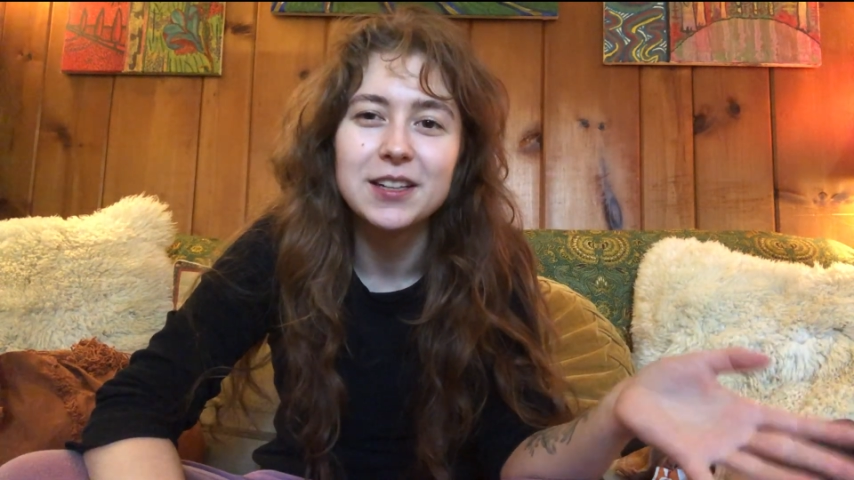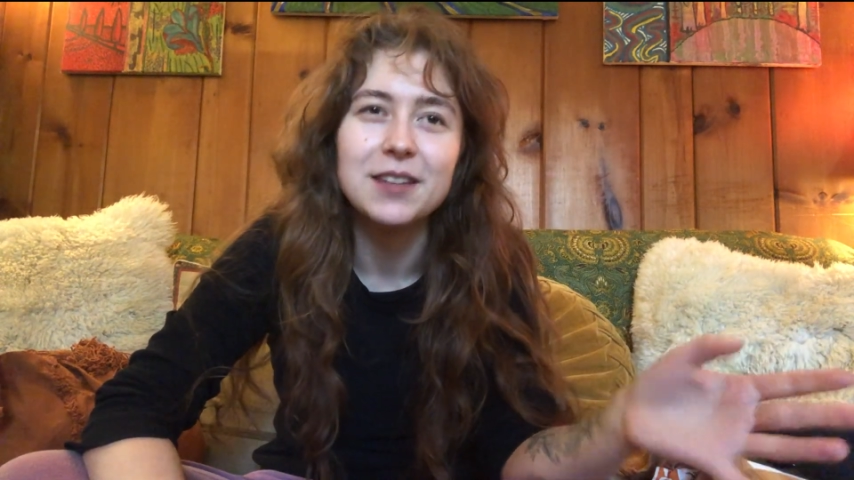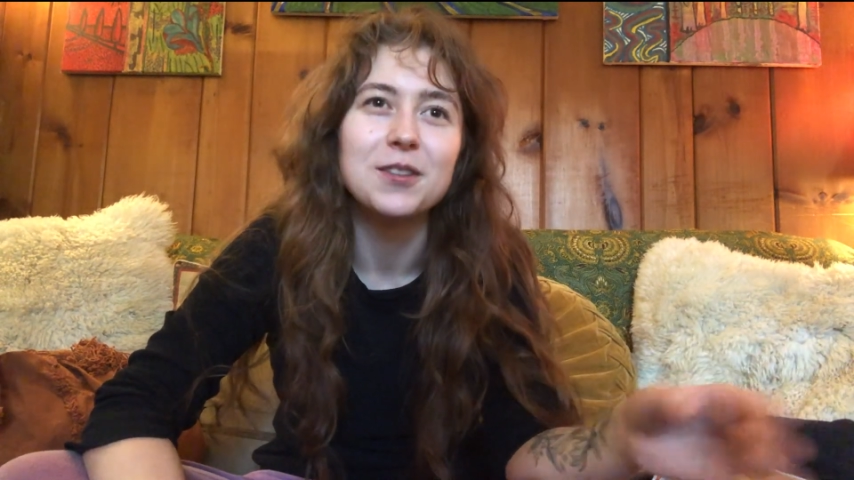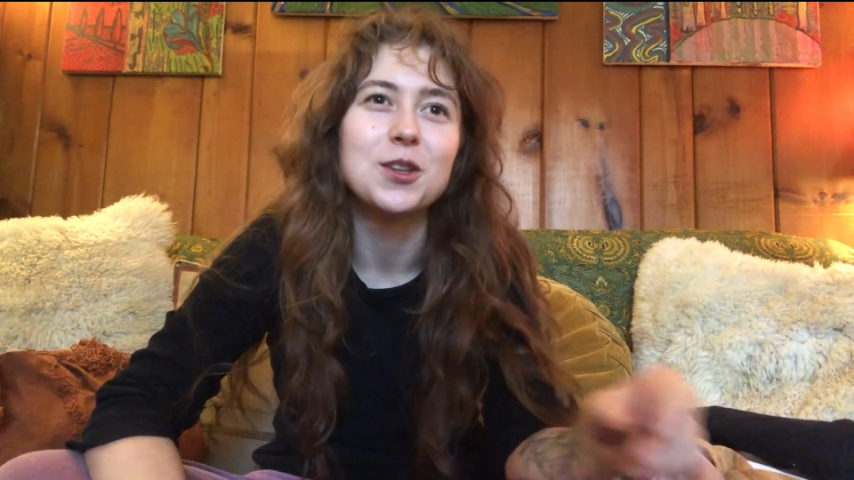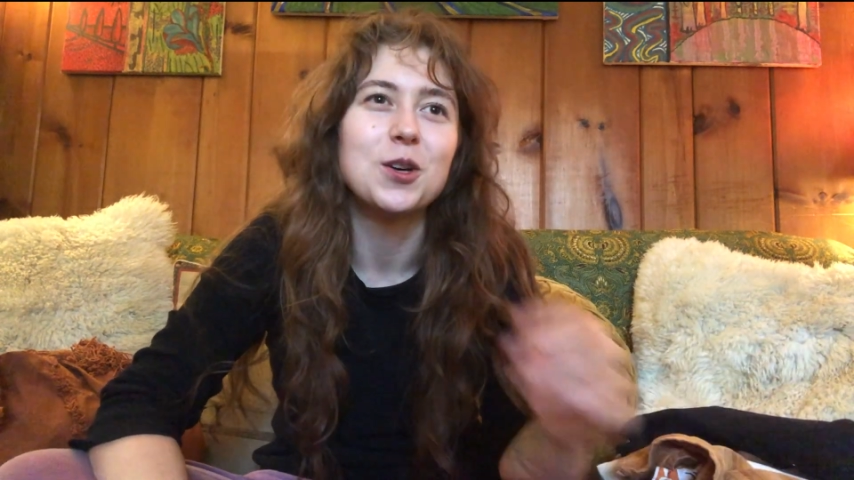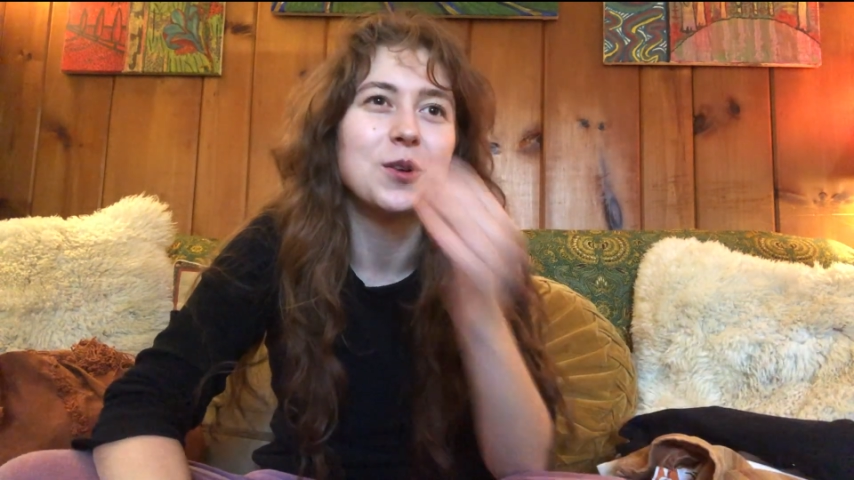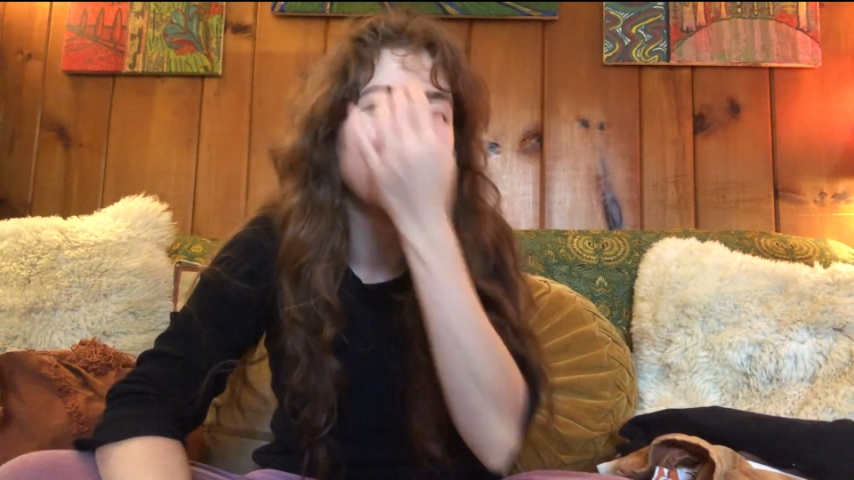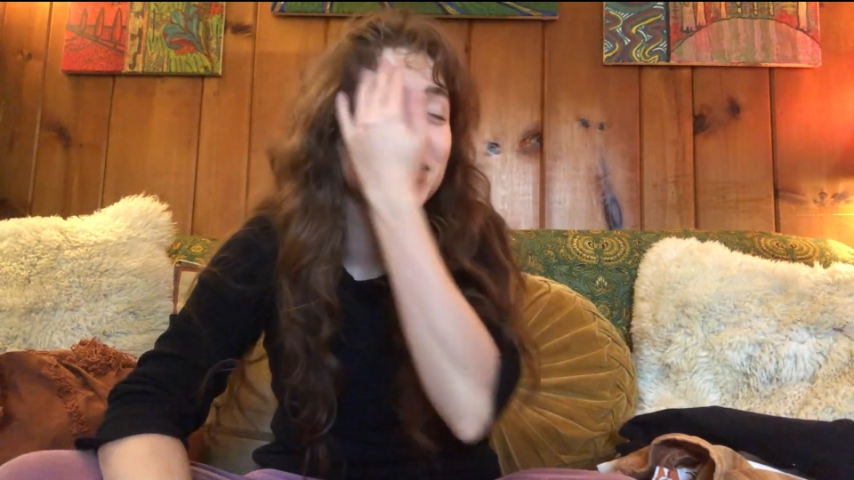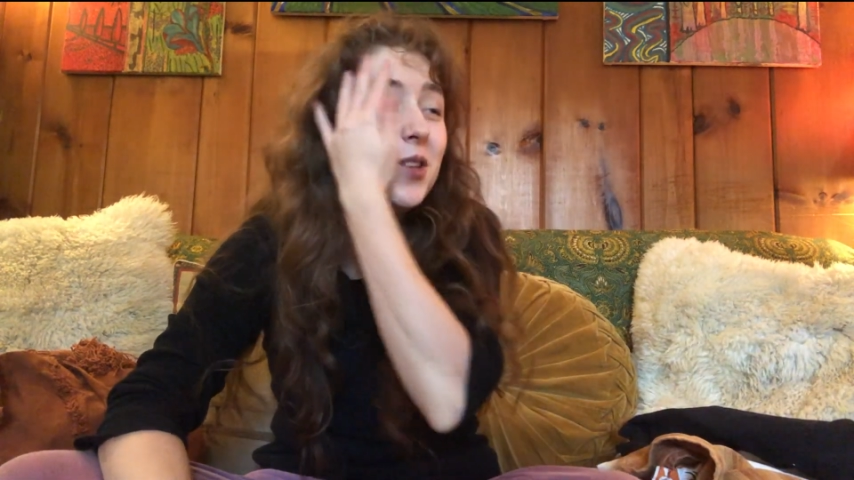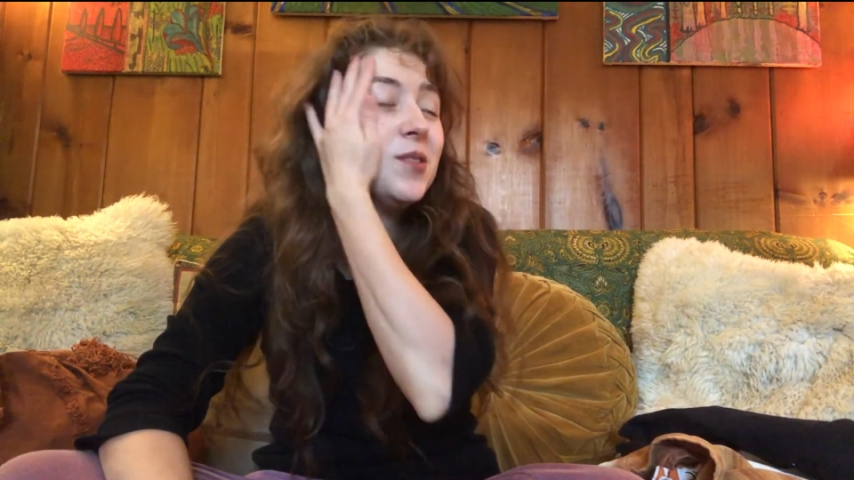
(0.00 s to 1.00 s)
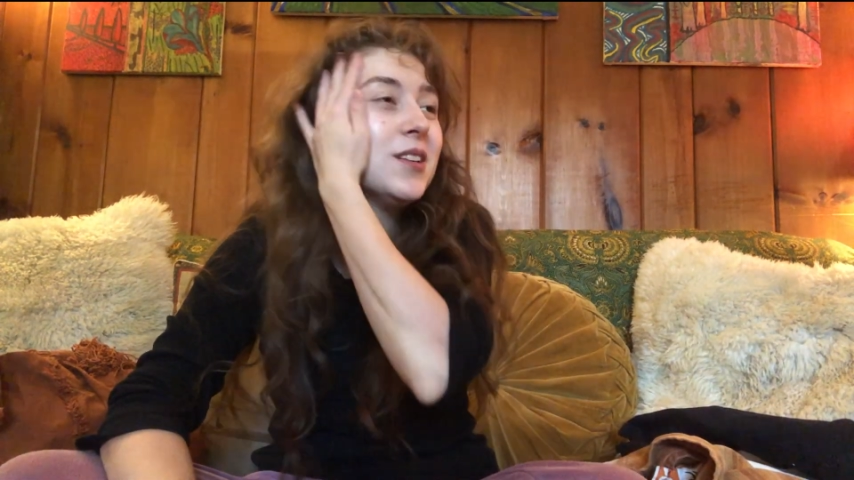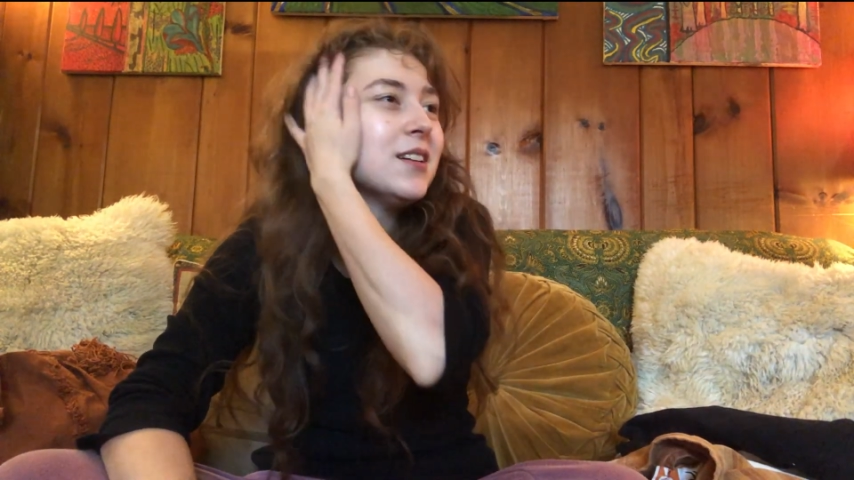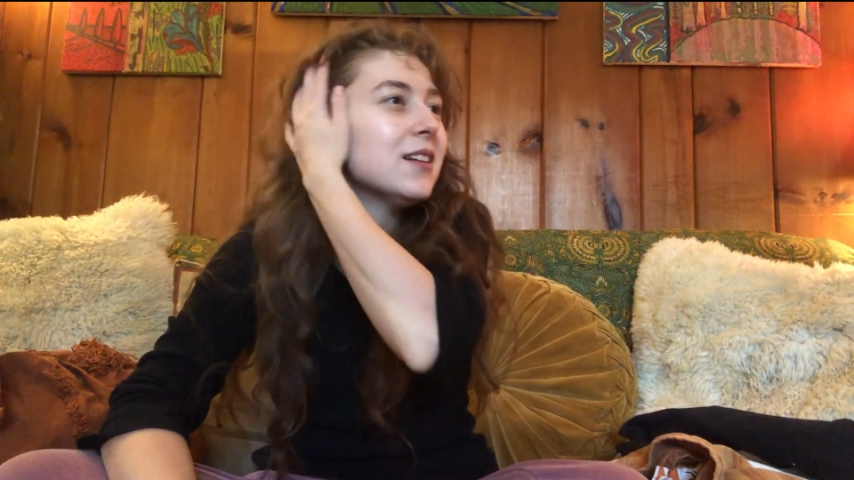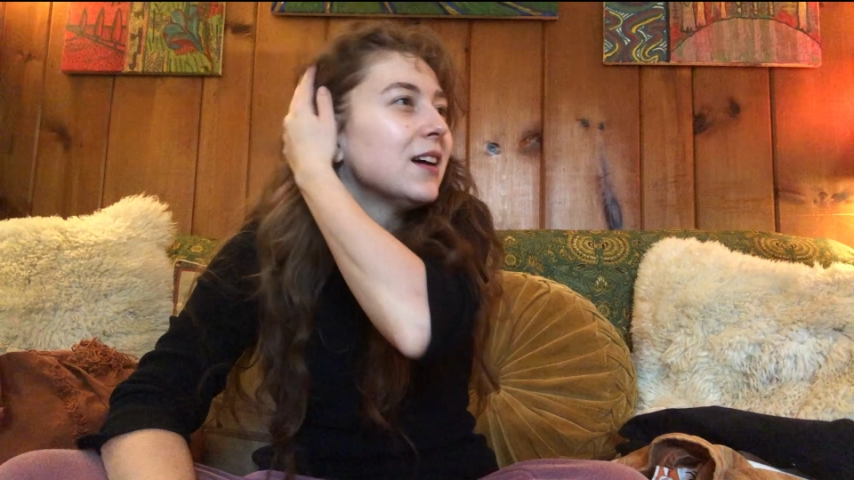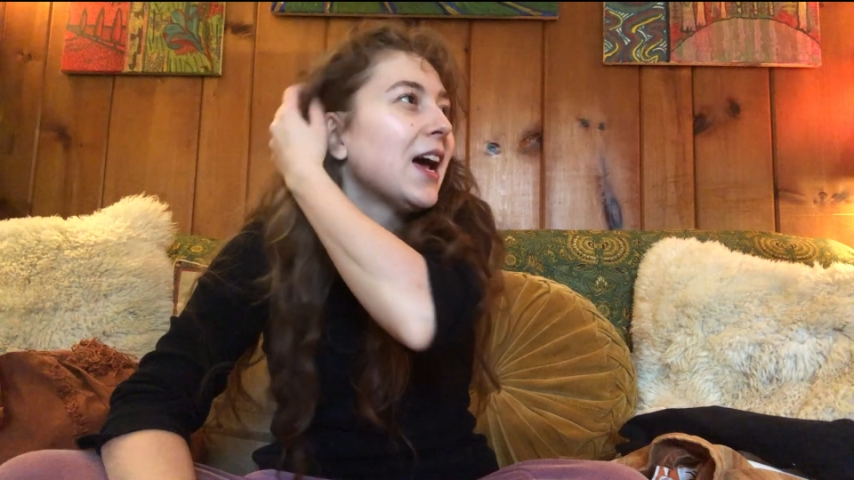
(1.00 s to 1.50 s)
even though I don't
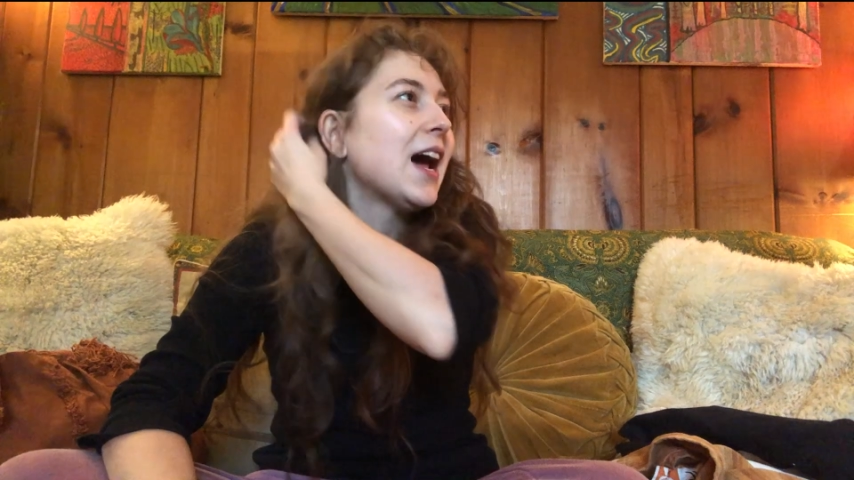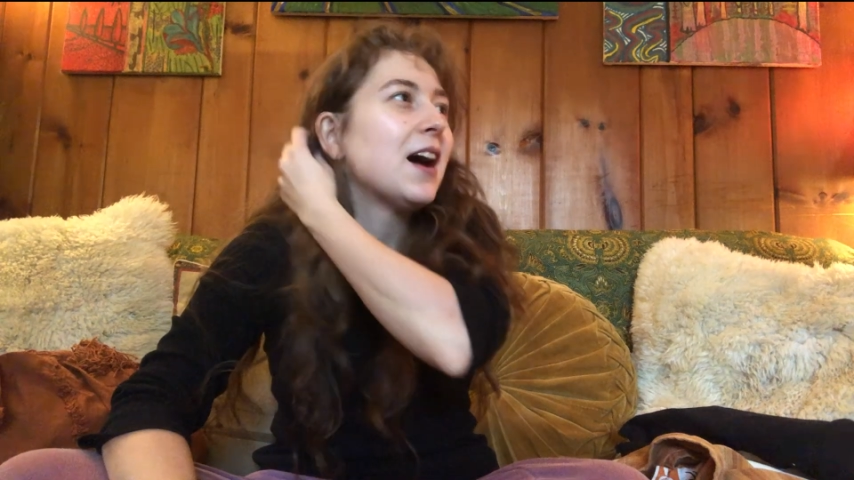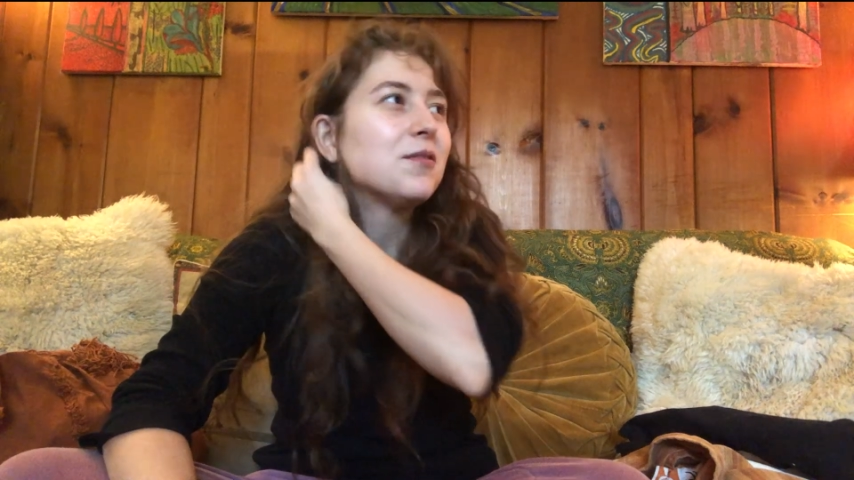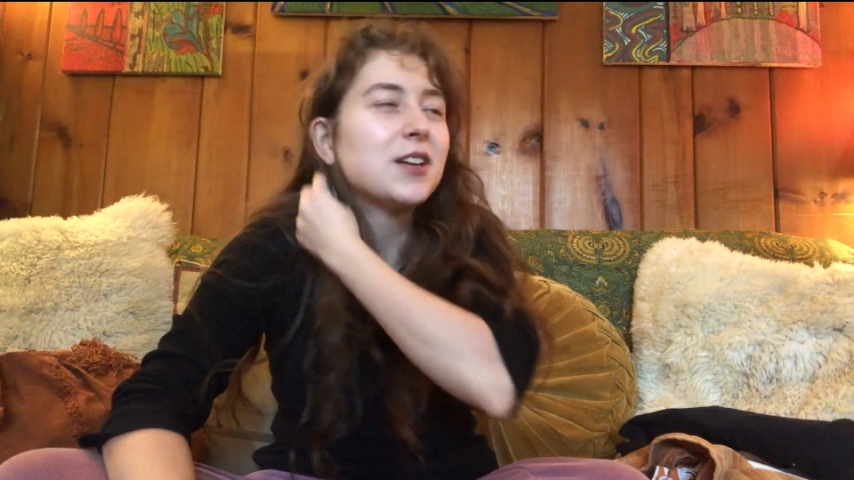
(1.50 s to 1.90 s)
have